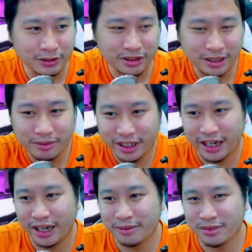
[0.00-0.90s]

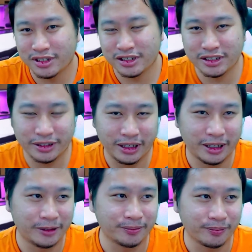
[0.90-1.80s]
sometimes
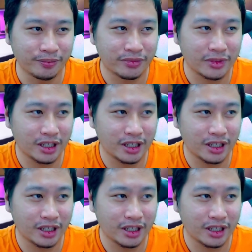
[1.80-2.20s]
um,